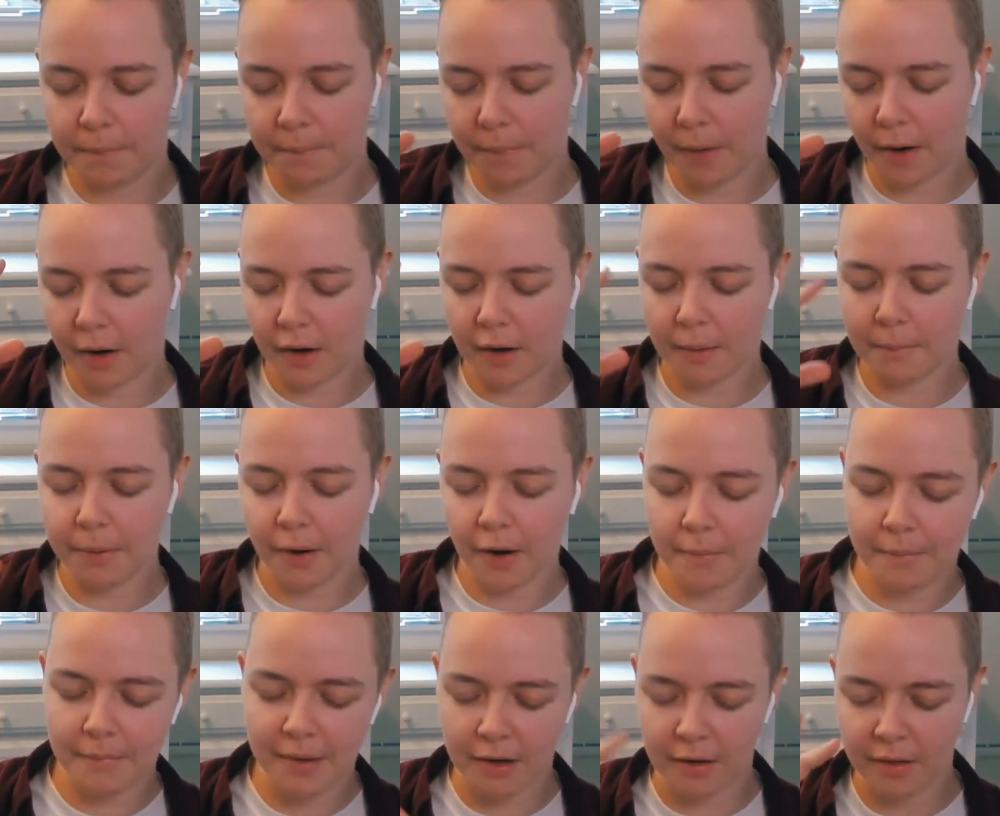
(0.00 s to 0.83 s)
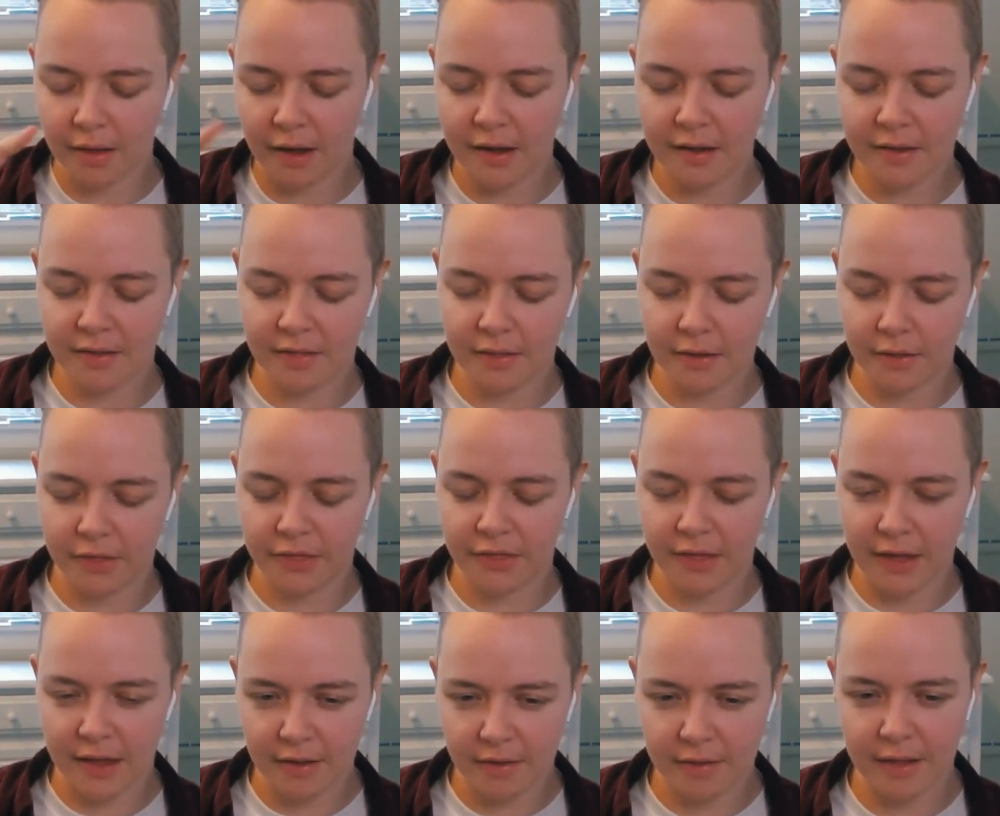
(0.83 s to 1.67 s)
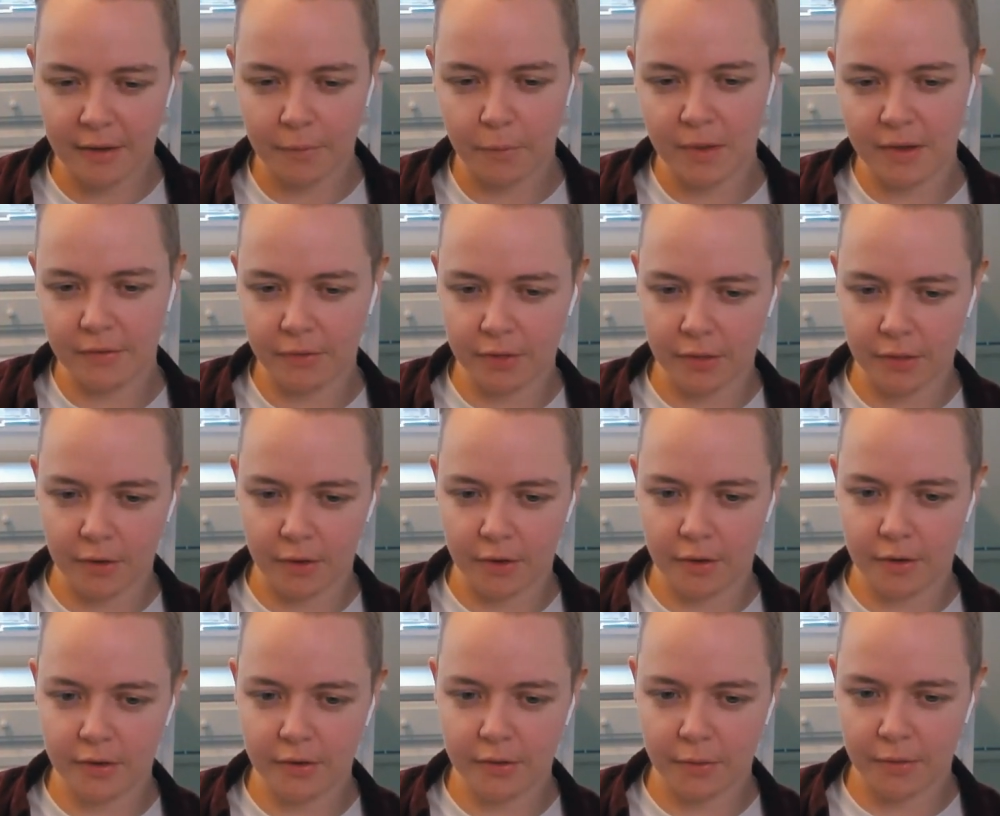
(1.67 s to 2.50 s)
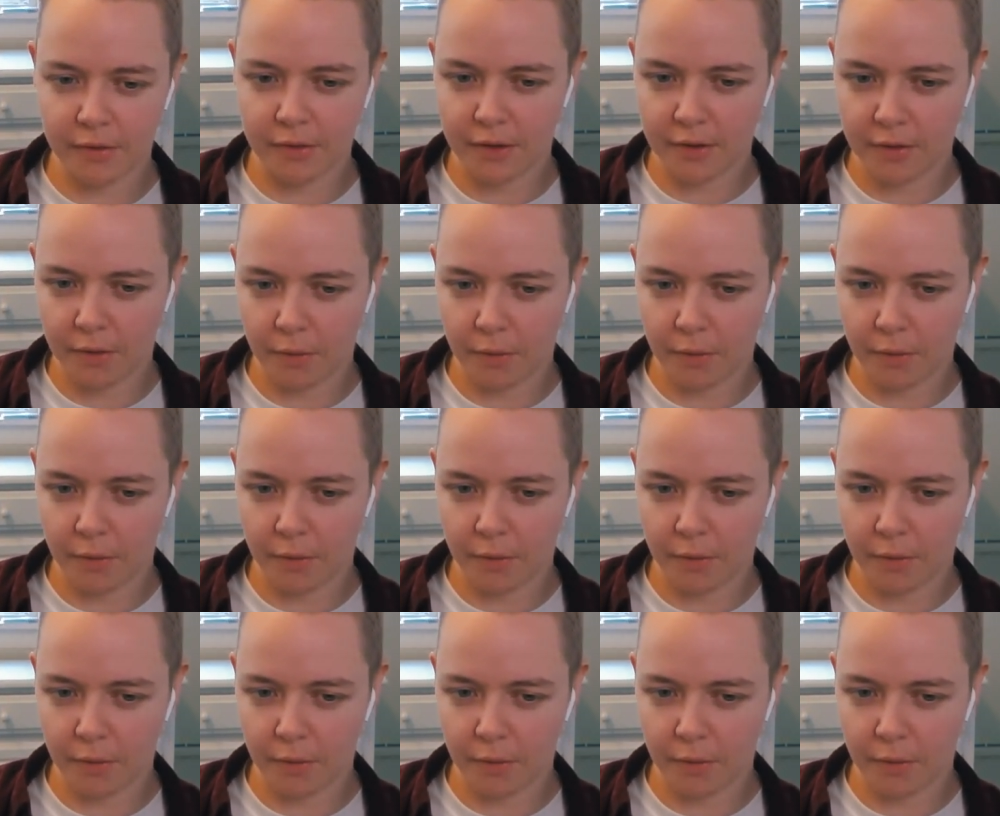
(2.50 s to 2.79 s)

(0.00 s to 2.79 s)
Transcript: compartmentalize the things that we've learned or the